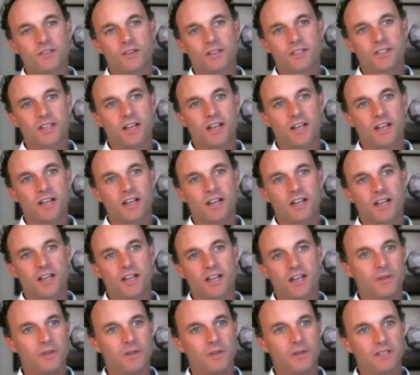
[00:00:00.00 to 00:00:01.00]
let's talk about the
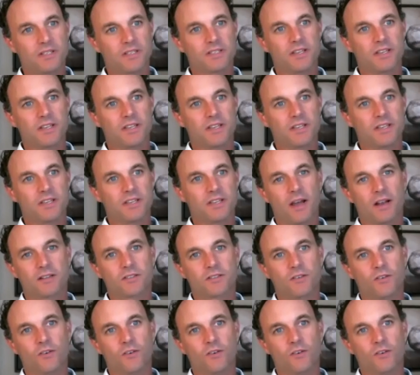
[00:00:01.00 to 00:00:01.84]
business impact.